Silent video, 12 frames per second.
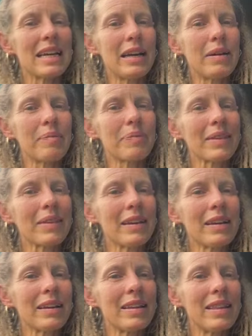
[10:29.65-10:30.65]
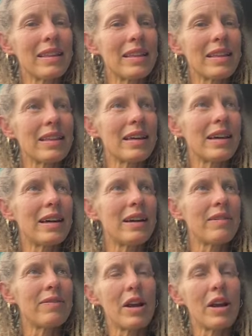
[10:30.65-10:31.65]

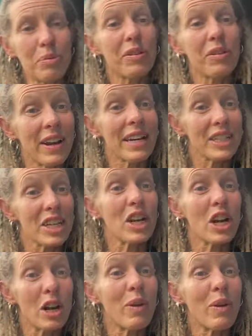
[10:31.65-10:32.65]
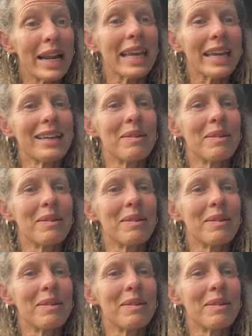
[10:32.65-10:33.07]
of our perfection already.